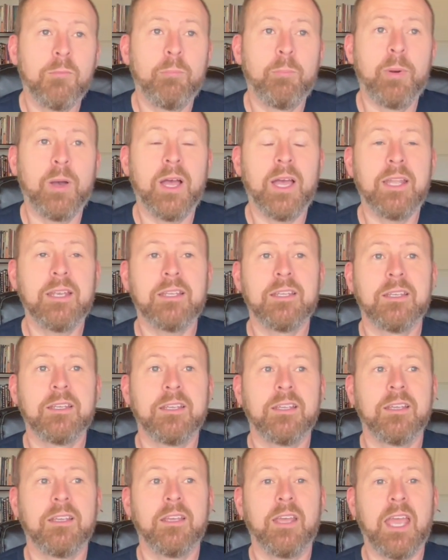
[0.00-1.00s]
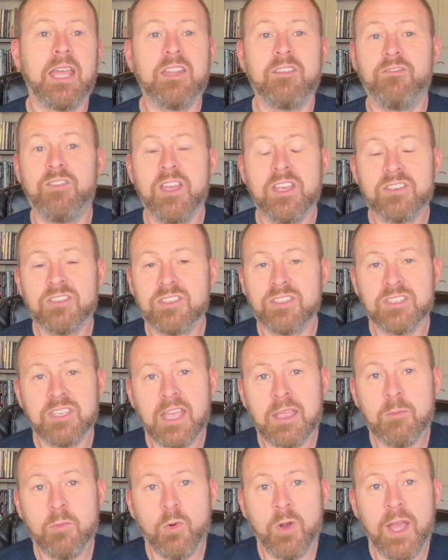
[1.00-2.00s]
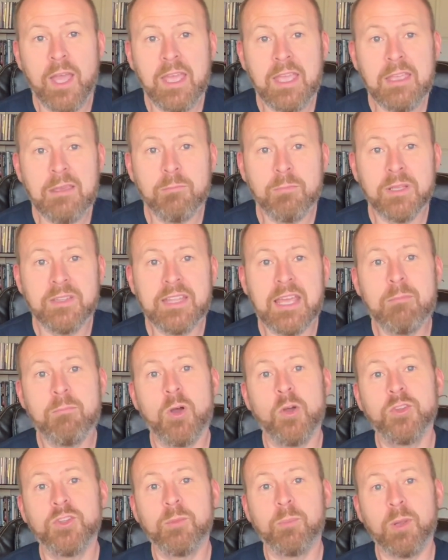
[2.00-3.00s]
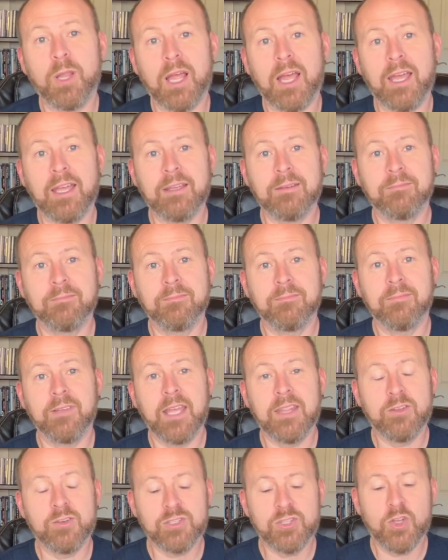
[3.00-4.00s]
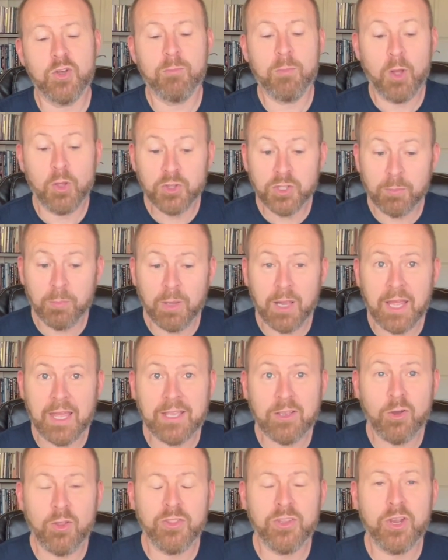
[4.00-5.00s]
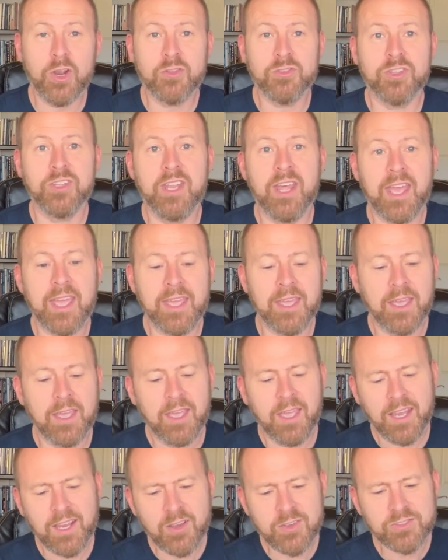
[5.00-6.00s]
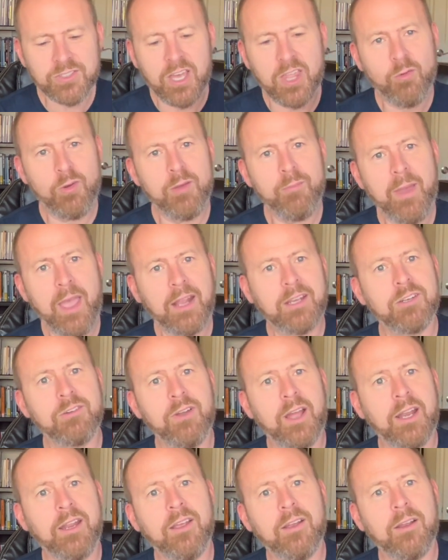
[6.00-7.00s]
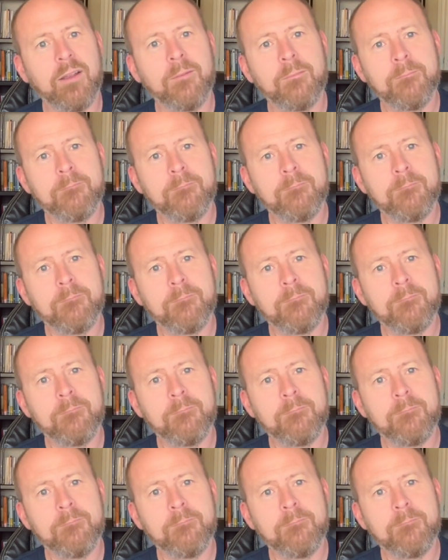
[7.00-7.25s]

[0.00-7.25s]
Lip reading: but and the fish the same way, but they multiply. And they're still multiplying on the earth today. It goes all the way back to right here.